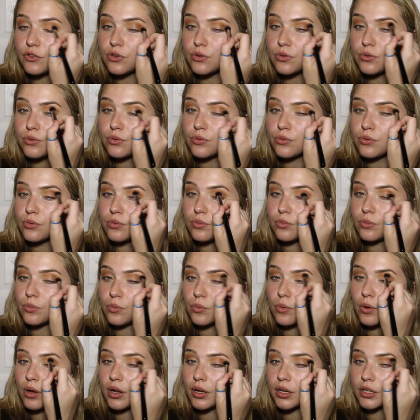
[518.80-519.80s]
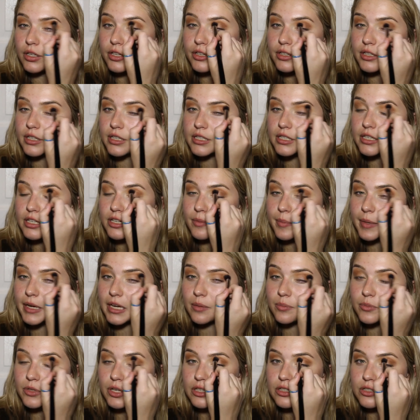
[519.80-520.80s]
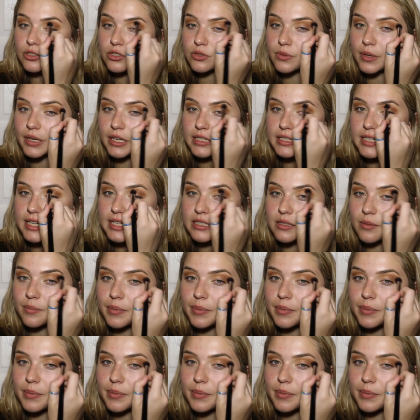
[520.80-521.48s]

you want, you're going to get your makeup done just so I can take